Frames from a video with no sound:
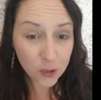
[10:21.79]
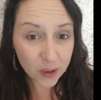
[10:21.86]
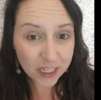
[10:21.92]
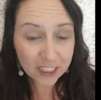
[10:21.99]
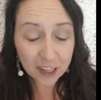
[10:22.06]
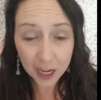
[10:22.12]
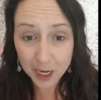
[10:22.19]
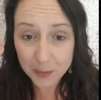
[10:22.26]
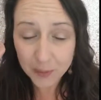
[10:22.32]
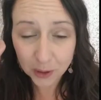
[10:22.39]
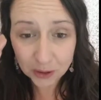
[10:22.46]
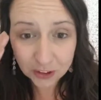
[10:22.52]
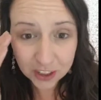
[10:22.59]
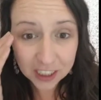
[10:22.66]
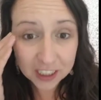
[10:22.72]
pull it way
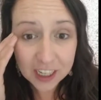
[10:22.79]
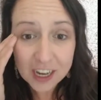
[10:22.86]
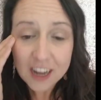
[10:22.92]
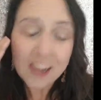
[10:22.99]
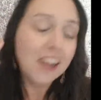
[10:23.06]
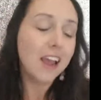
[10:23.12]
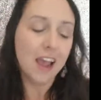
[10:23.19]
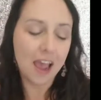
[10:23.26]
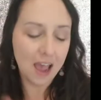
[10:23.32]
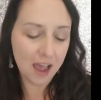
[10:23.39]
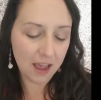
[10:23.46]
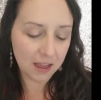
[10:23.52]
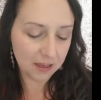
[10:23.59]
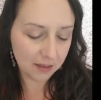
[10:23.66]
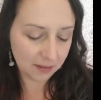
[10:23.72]
tight person.
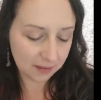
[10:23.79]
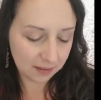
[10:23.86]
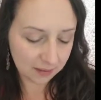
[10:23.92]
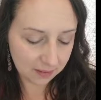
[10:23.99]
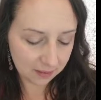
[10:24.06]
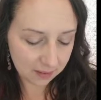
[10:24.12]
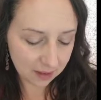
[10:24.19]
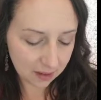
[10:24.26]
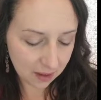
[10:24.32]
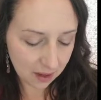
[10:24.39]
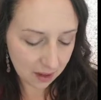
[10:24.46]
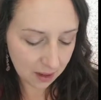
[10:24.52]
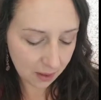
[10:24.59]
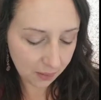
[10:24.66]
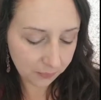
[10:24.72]
And
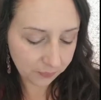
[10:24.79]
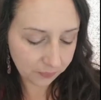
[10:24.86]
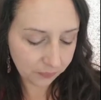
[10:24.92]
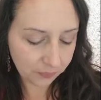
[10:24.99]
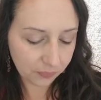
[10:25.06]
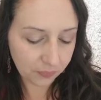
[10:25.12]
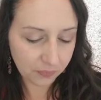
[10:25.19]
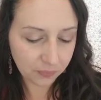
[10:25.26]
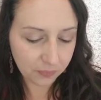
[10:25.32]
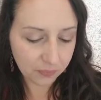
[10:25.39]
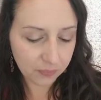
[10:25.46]
um,